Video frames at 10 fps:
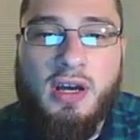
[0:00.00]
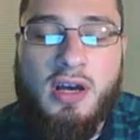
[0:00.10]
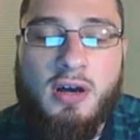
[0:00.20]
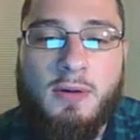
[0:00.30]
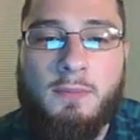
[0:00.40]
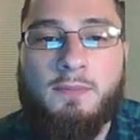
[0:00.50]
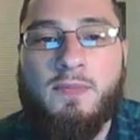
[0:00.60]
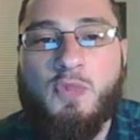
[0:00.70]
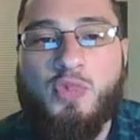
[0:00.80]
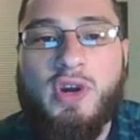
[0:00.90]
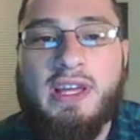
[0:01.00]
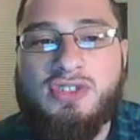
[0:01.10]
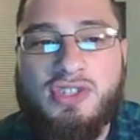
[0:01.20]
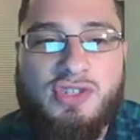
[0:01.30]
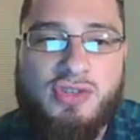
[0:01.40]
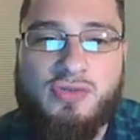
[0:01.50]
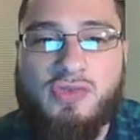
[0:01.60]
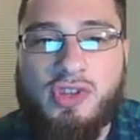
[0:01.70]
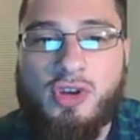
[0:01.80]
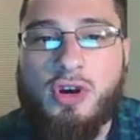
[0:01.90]
um, branches there
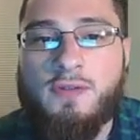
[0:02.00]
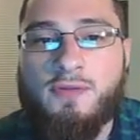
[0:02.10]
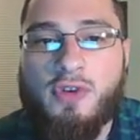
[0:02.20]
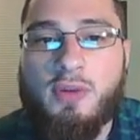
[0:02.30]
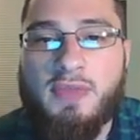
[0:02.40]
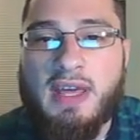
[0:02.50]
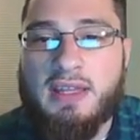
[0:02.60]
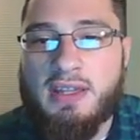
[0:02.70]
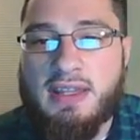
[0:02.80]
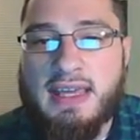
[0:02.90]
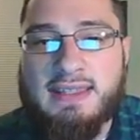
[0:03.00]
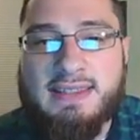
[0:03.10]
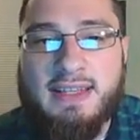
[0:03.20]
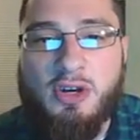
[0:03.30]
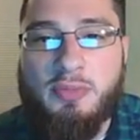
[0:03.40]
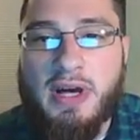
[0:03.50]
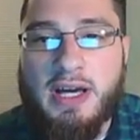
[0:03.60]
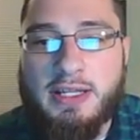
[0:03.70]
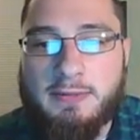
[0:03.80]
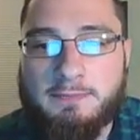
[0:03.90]
really are from that, that cell
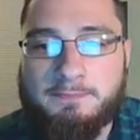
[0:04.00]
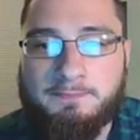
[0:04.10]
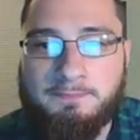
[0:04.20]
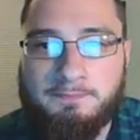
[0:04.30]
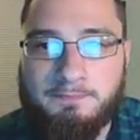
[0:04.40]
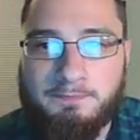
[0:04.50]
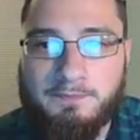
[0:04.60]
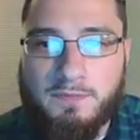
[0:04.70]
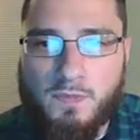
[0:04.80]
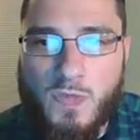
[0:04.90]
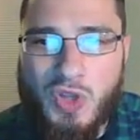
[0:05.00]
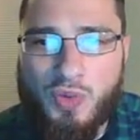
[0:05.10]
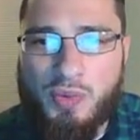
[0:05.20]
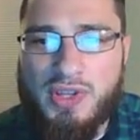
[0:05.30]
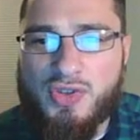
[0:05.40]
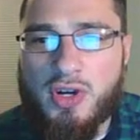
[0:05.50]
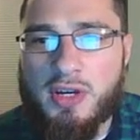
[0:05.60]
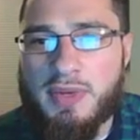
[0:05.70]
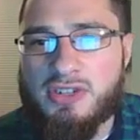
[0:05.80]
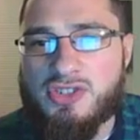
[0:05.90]
body. When we talk
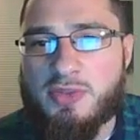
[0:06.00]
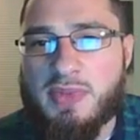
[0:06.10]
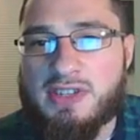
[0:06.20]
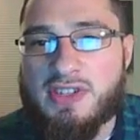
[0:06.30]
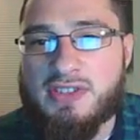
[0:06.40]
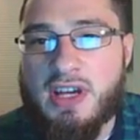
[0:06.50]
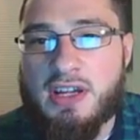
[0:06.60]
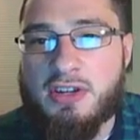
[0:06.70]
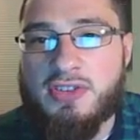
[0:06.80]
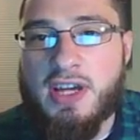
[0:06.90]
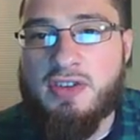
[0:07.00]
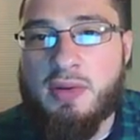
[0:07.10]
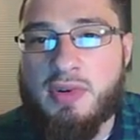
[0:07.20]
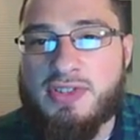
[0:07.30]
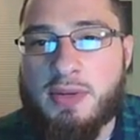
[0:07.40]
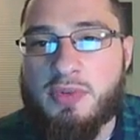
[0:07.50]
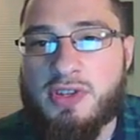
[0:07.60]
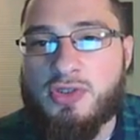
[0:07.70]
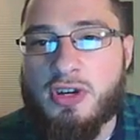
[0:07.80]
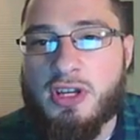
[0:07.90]
about just a basic di diagram, we're typically
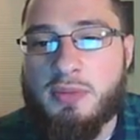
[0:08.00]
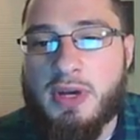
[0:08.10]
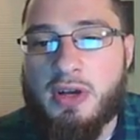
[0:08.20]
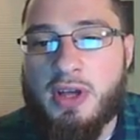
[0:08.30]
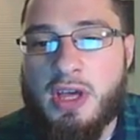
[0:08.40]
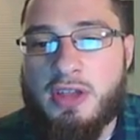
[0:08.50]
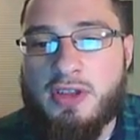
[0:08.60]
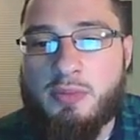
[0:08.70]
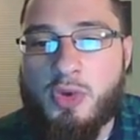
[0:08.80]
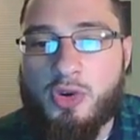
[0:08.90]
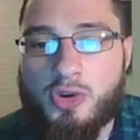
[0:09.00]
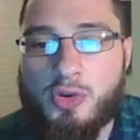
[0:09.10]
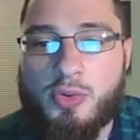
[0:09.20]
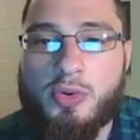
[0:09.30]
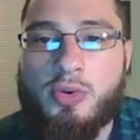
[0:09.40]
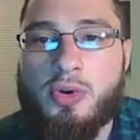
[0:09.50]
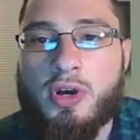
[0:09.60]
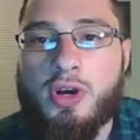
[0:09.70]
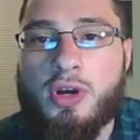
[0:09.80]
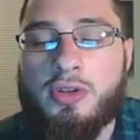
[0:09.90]
talking about the motor,
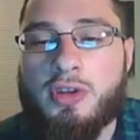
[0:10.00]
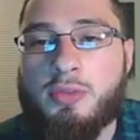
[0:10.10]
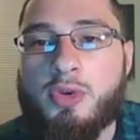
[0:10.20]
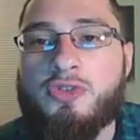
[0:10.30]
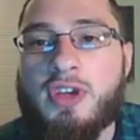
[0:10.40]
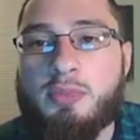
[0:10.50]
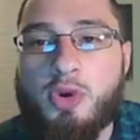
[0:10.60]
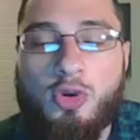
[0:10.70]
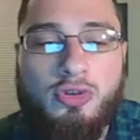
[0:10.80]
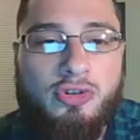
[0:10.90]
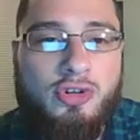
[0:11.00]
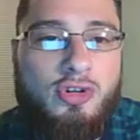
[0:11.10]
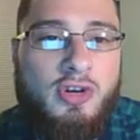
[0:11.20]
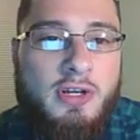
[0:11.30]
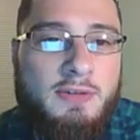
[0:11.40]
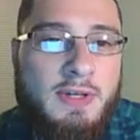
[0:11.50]
uh, the multipolar neuron.